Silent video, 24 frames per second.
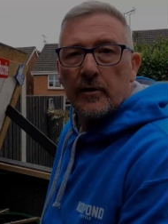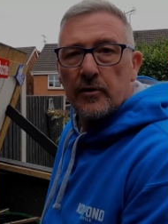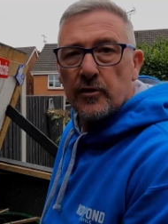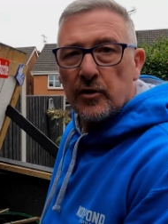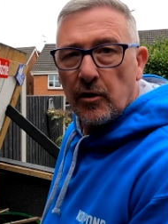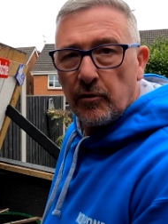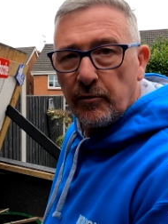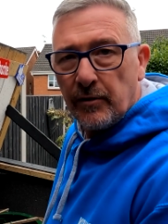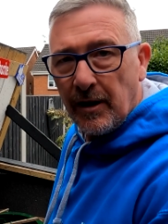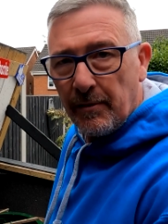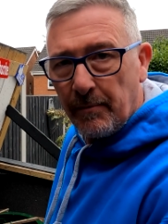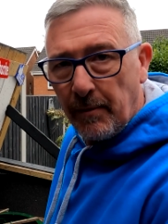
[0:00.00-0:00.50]

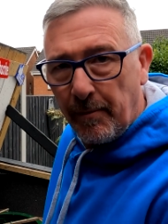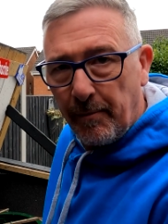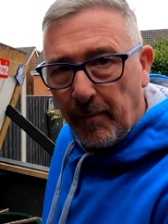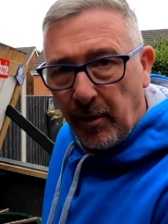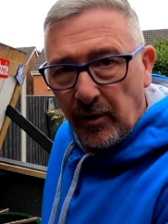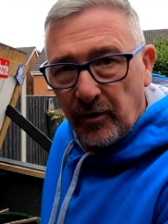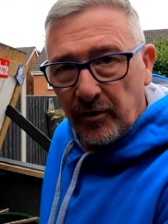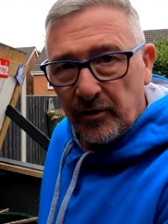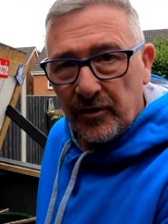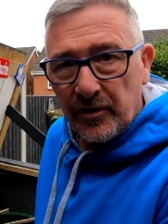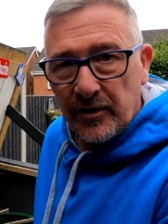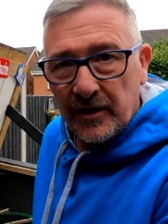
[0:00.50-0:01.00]
So now my
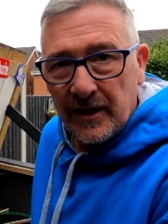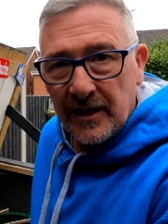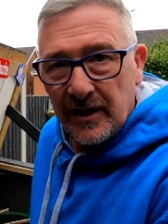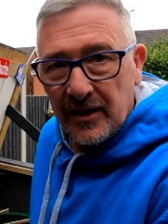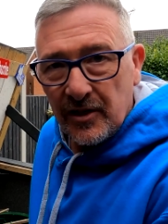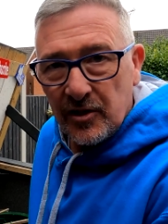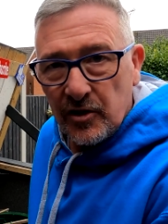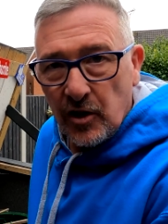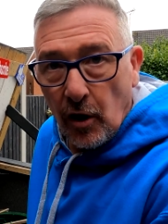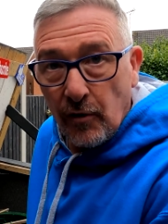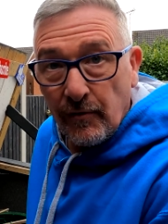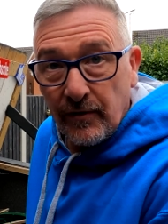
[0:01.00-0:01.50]
pond
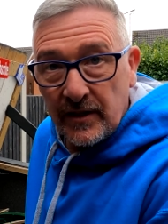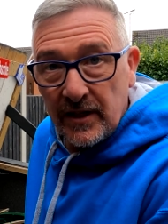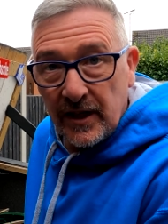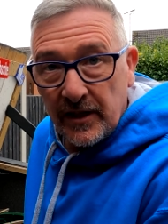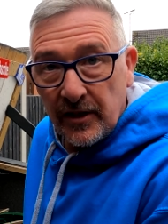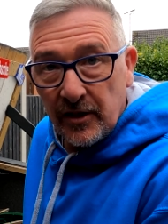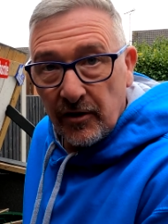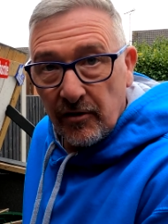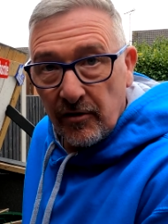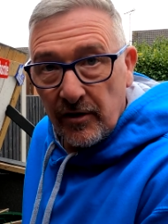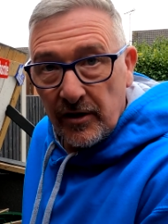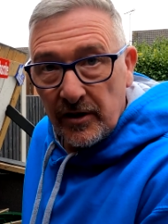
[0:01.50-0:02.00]
is over
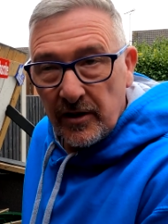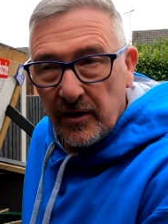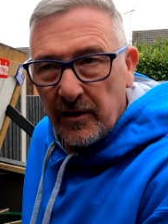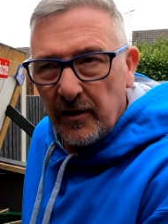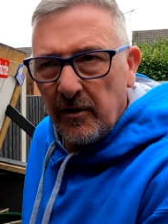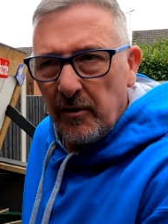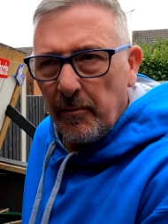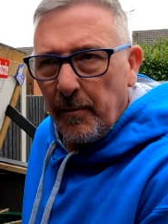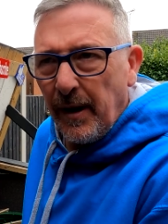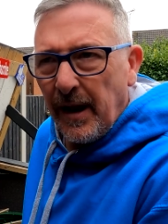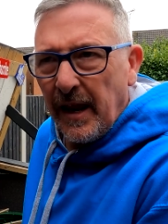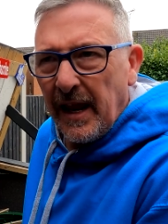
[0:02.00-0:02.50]
10 degrees. I
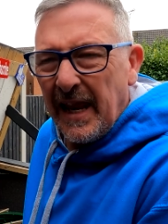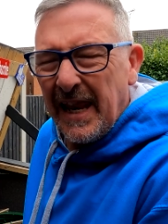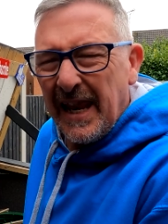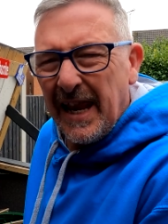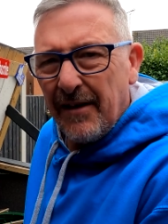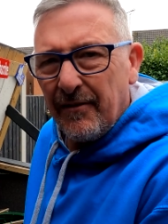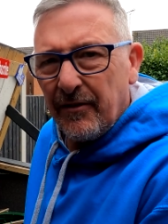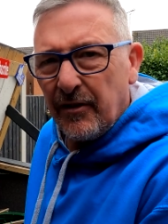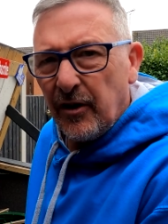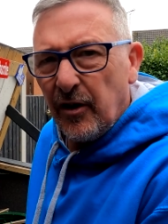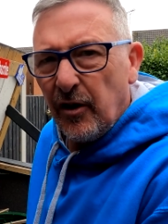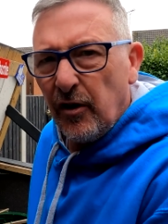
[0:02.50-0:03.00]
think about
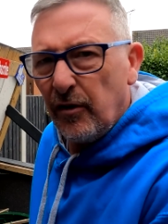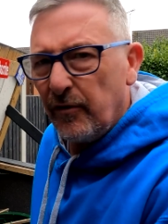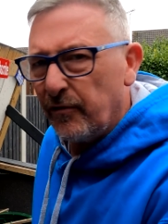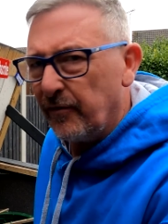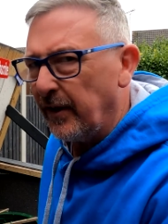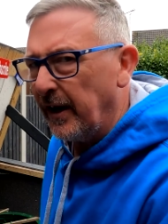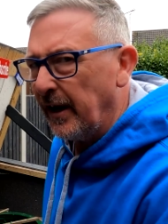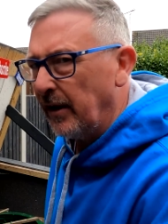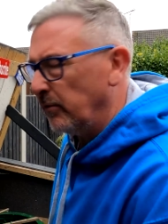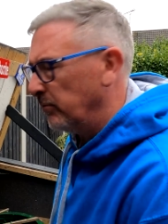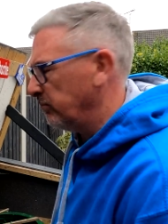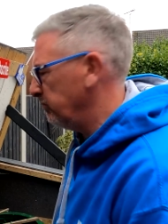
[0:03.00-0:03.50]

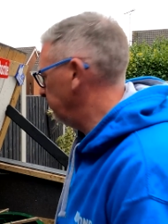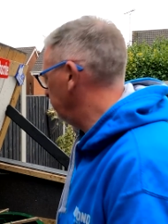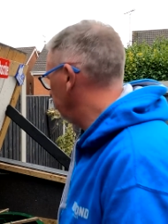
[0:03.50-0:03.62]
11.5 now.